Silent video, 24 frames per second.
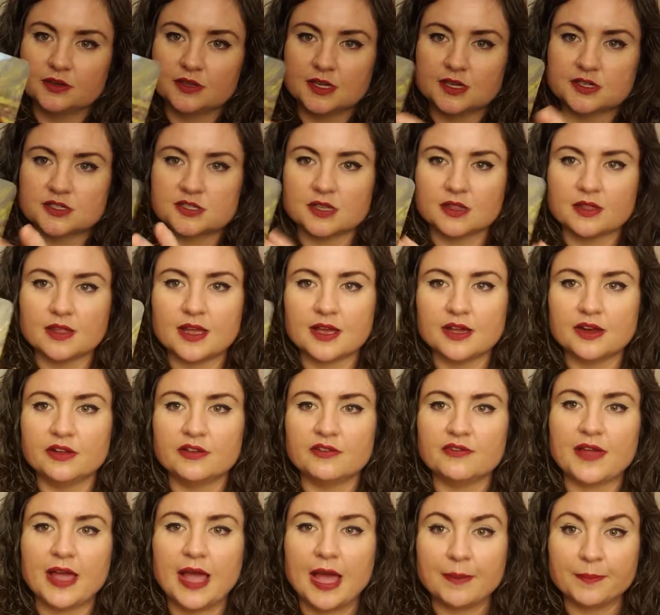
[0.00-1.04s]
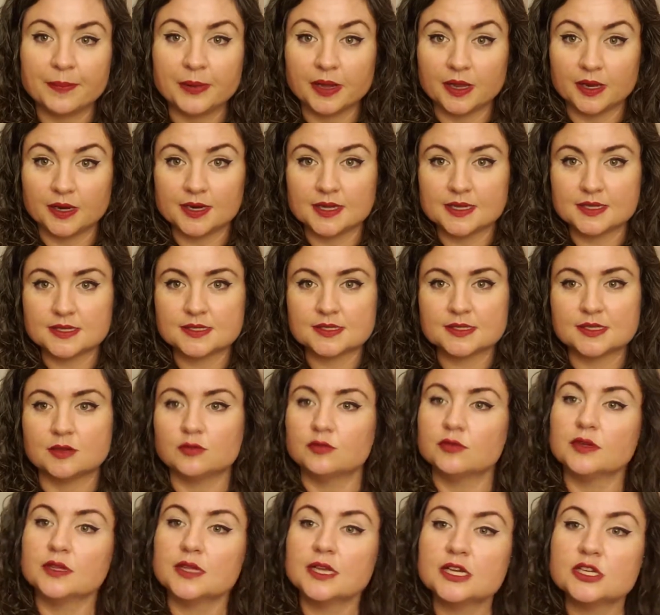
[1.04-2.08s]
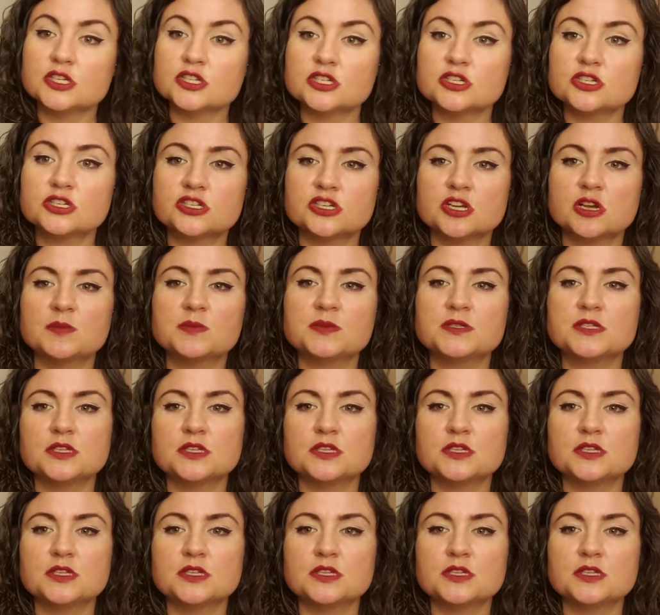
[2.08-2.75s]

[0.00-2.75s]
There's a lot of happiness in relationships,